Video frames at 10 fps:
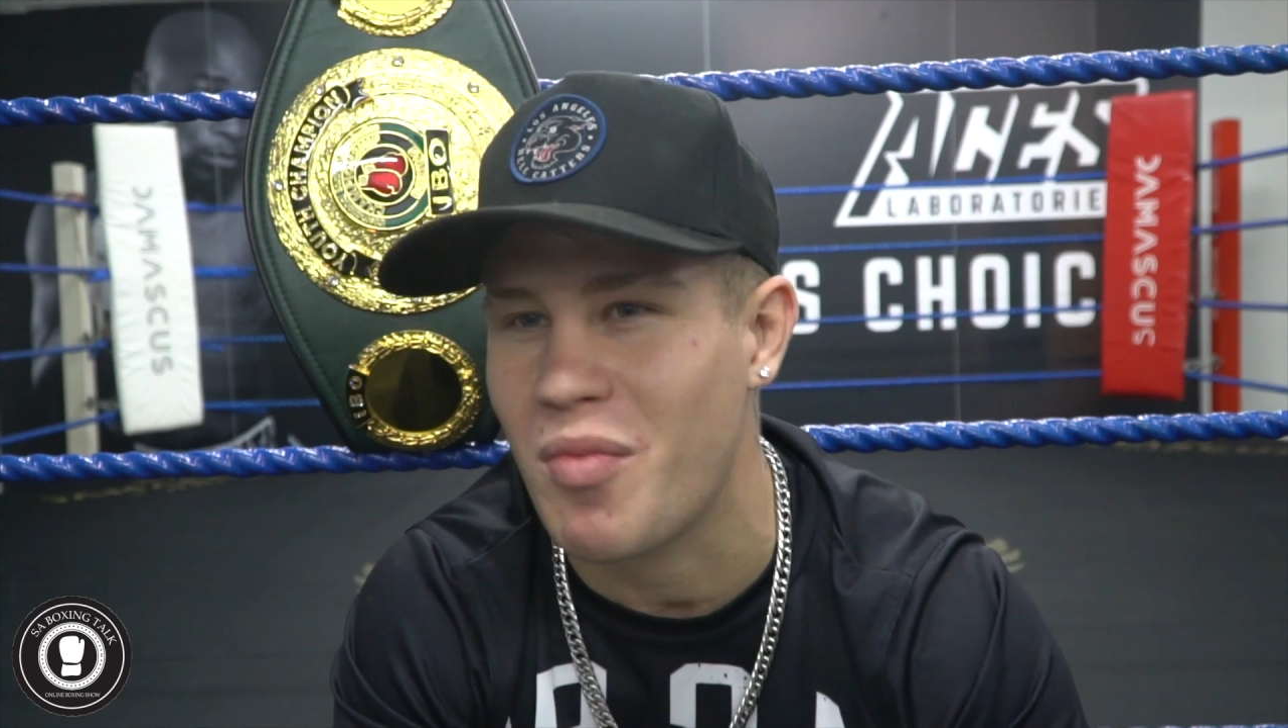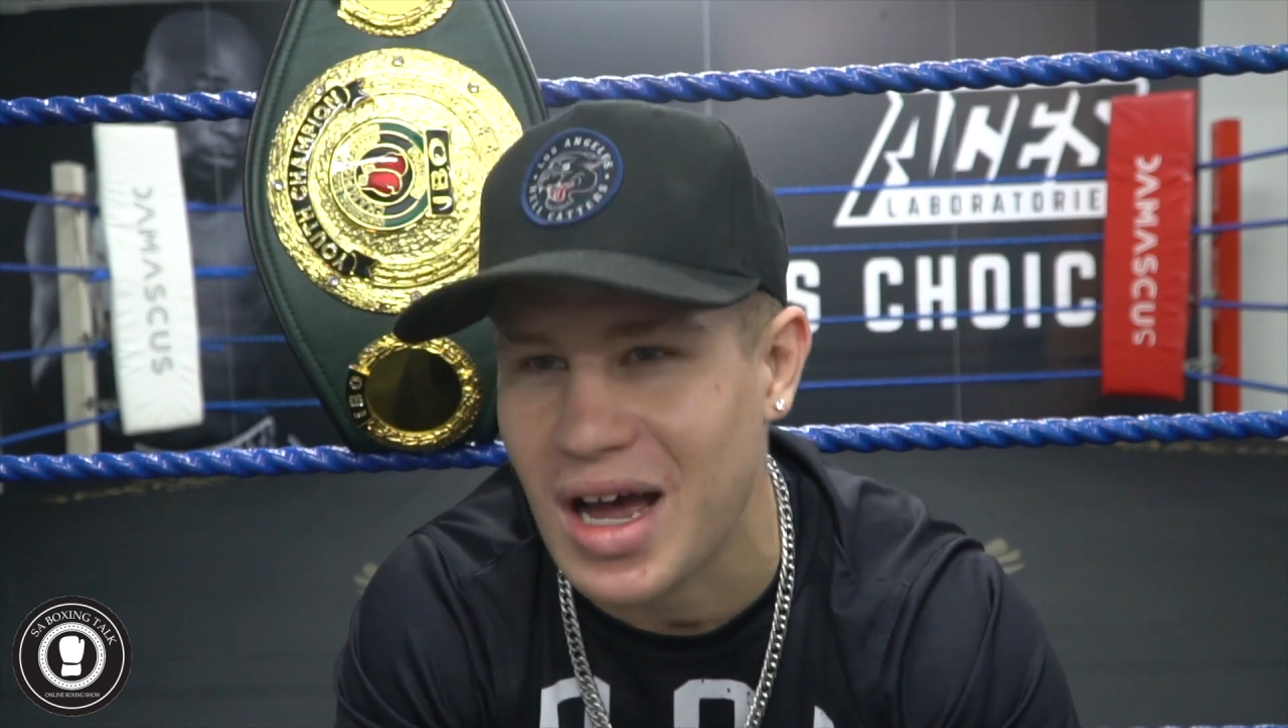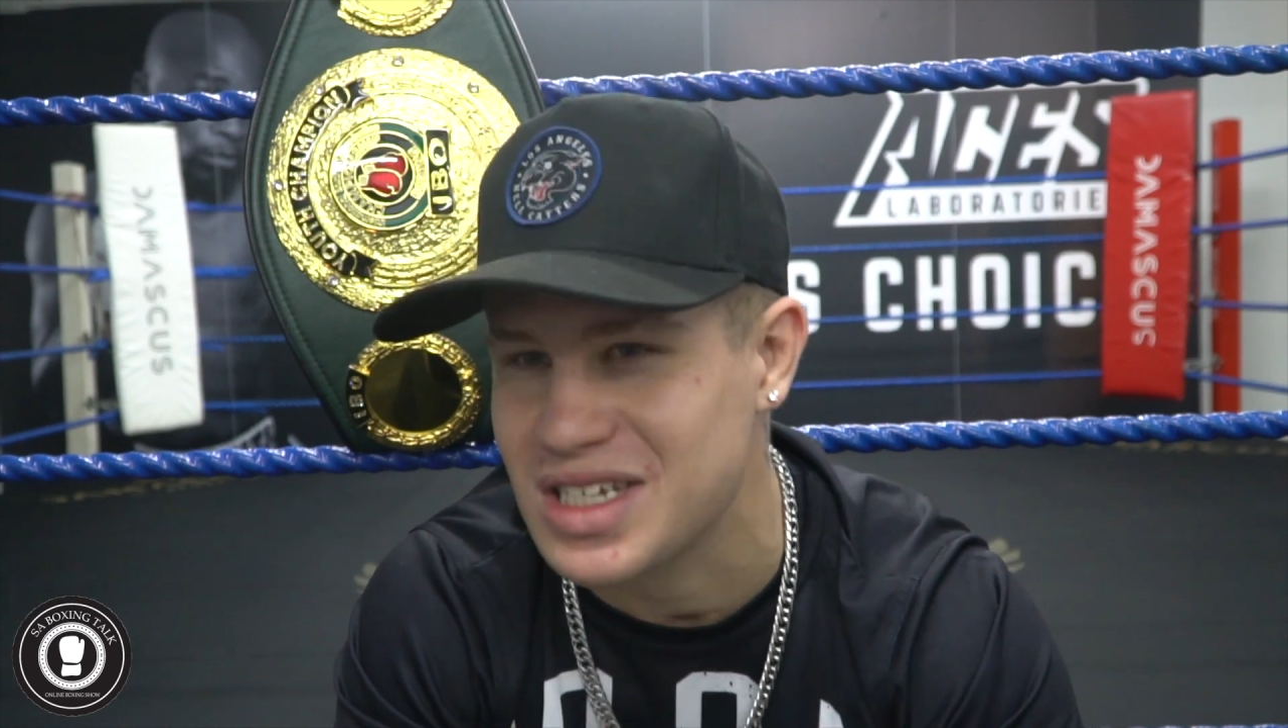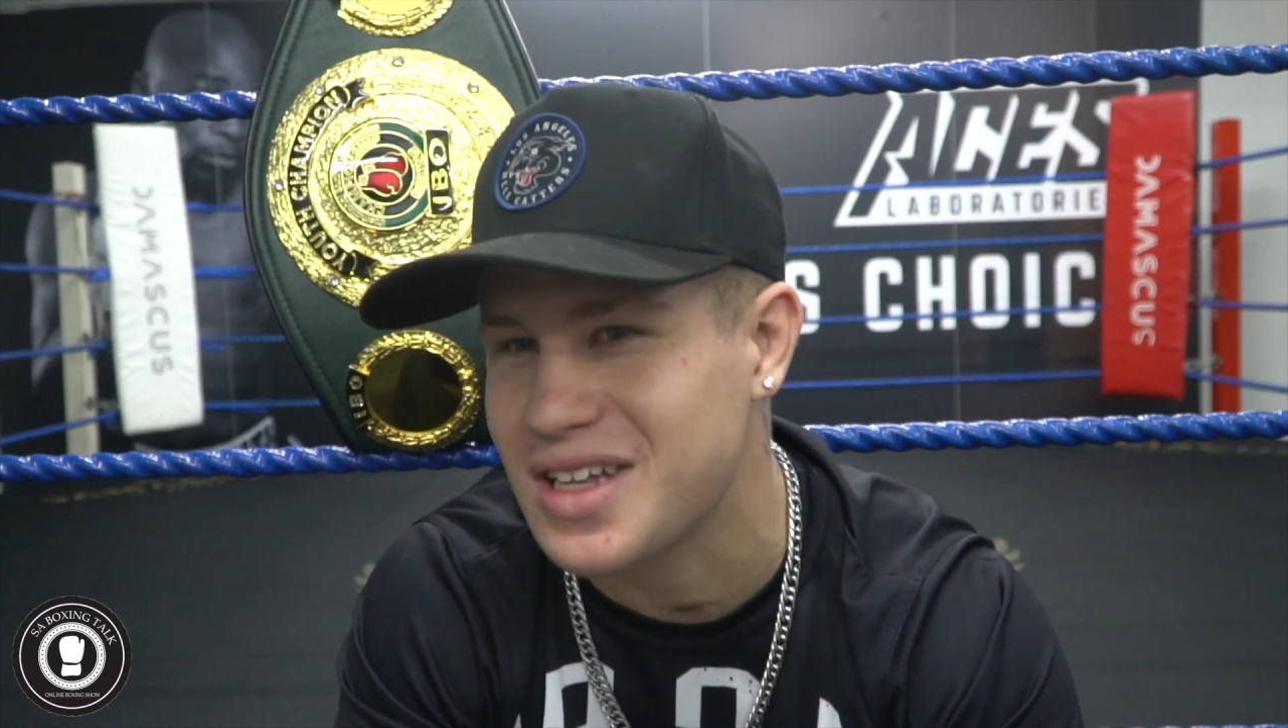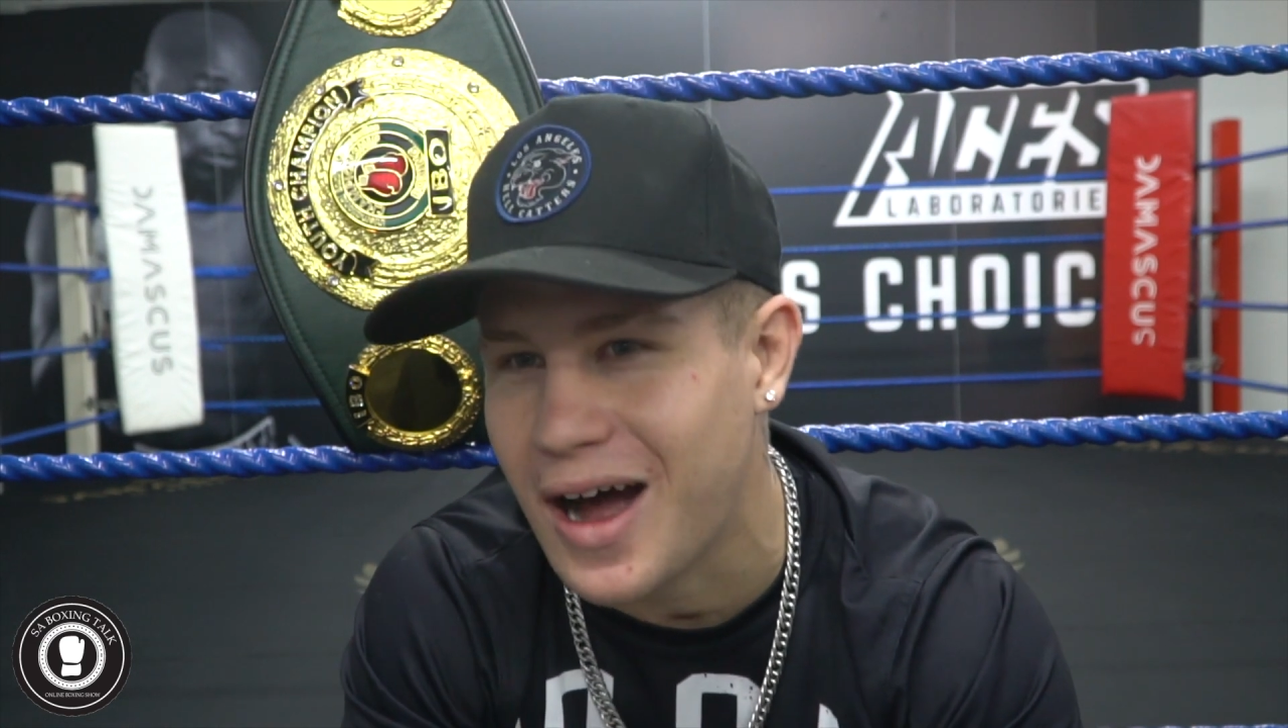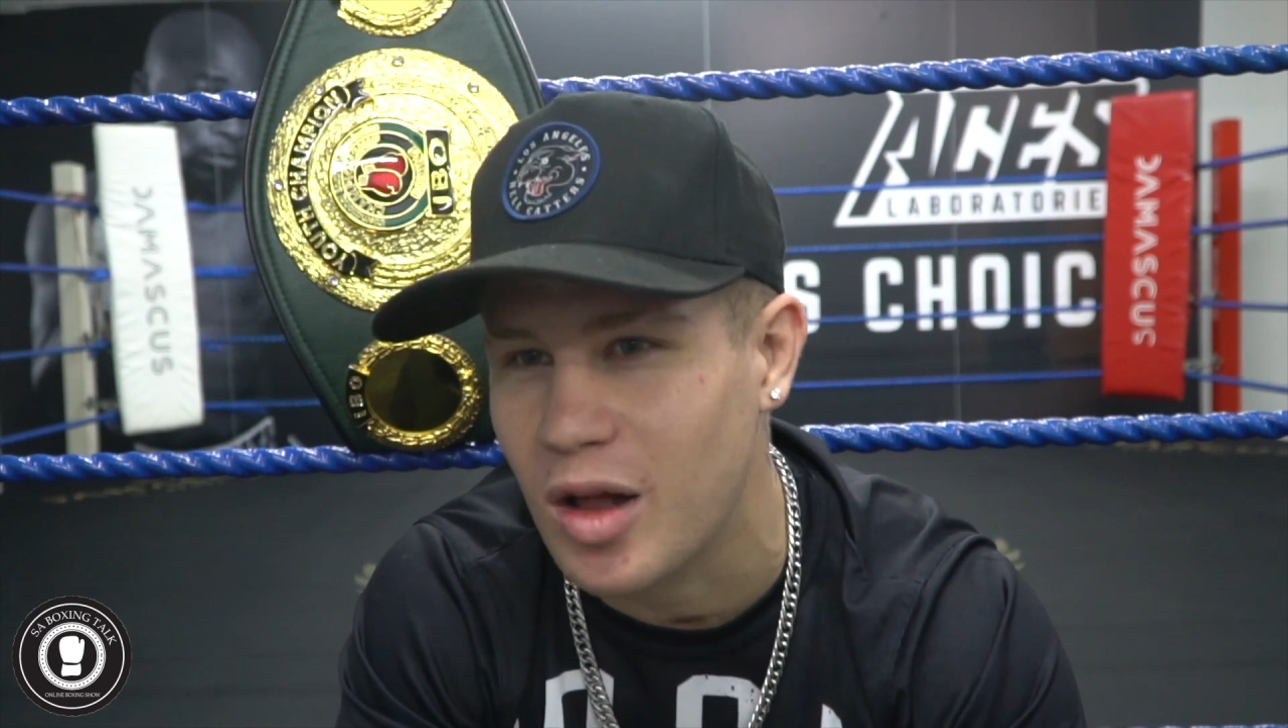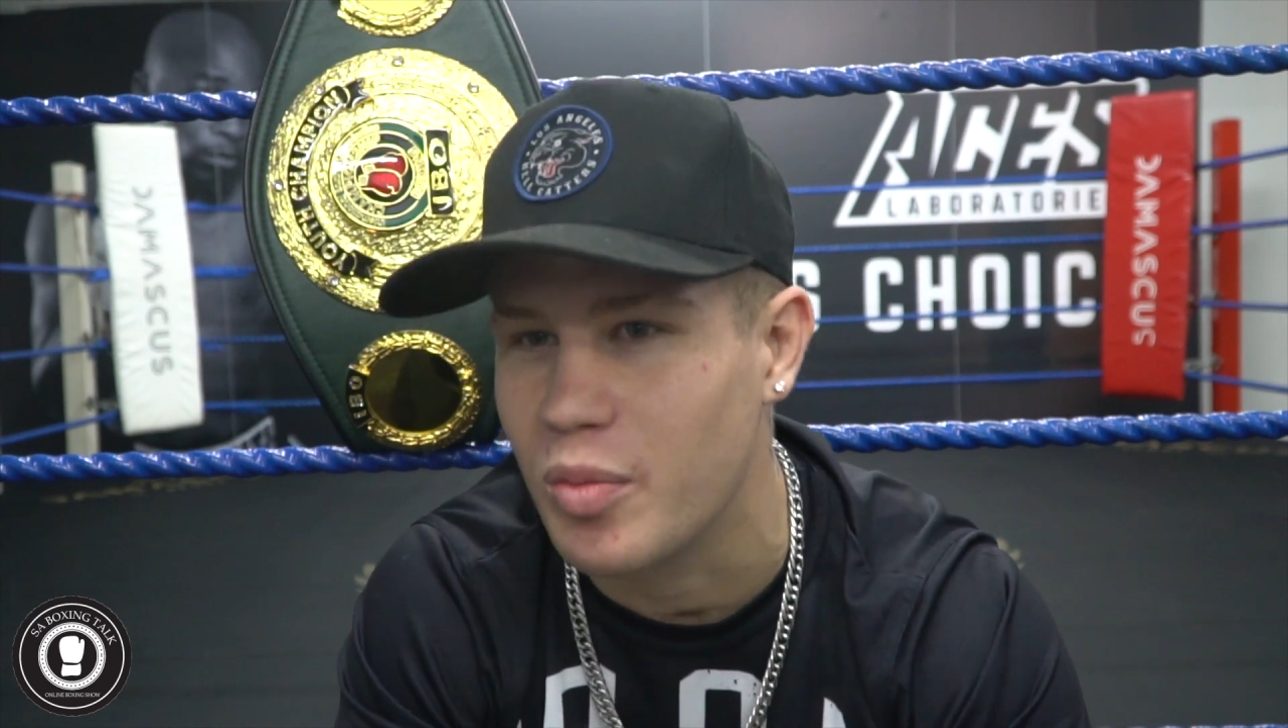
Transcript: my style,